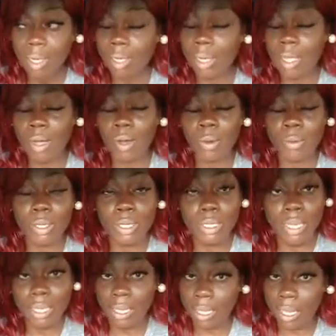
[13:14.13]
they're going to
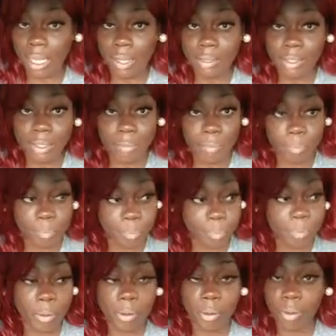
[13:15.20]
yet have some
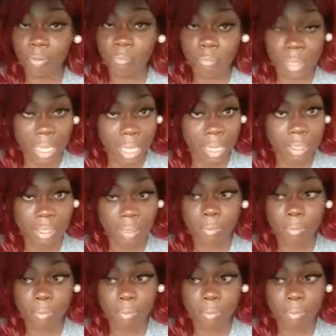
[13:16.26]
flyers,